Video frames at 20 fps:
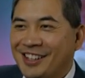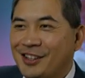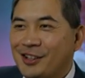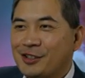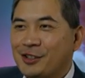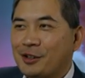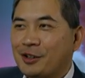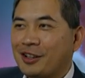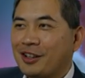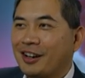there's
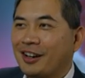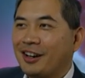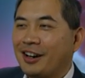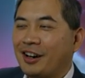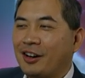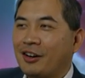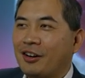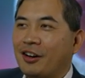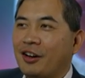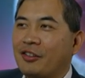like
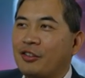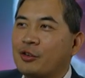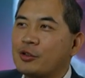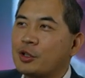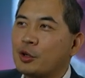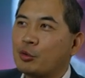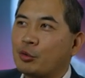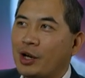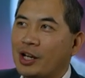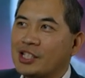a, a there's a
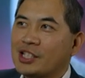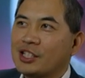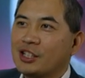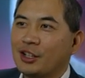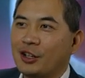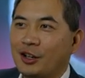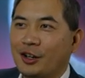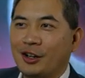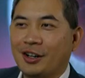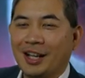
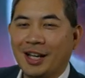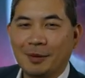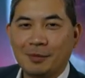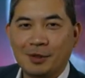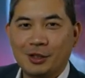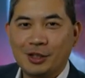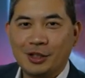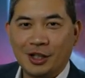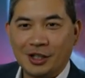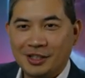wrestler
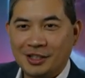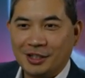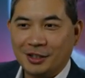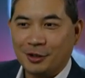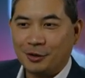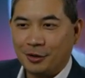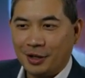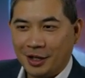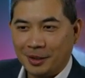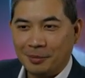named Justin
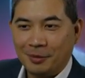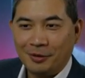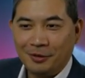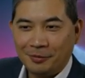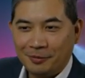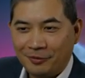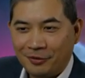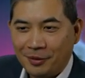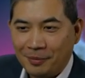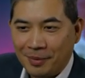
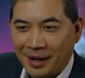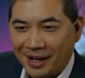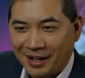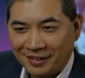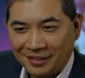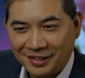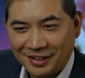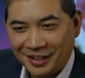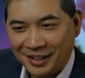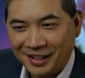Credible from back in
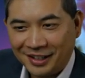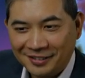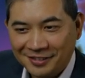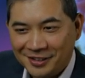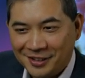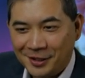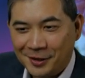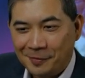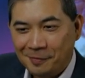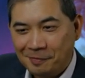the day.
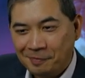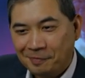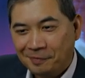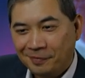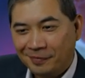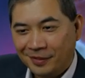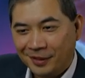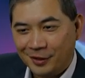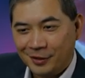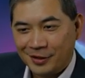So
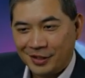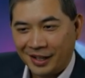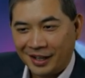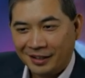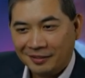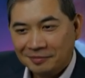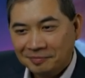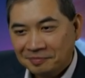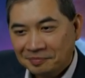there's that.